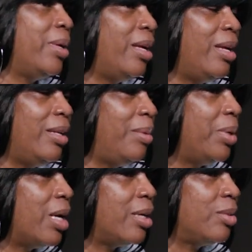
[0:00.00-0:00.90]
And to
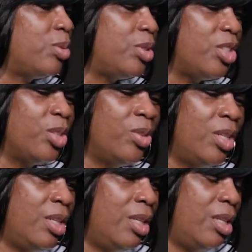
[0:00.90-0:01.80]
be honest with you,
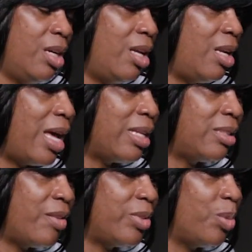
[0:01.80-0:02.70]
a lot of
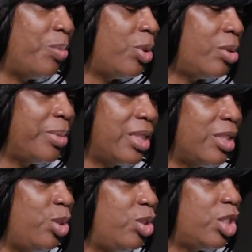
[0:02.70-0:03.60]
stuff is a blur
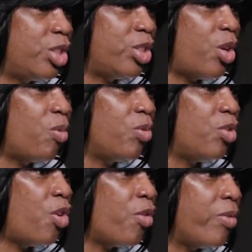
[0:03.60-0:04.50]
because you're just so
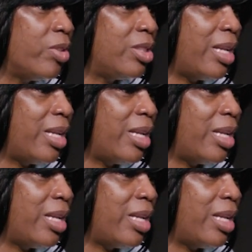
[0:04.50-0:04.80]
nervous.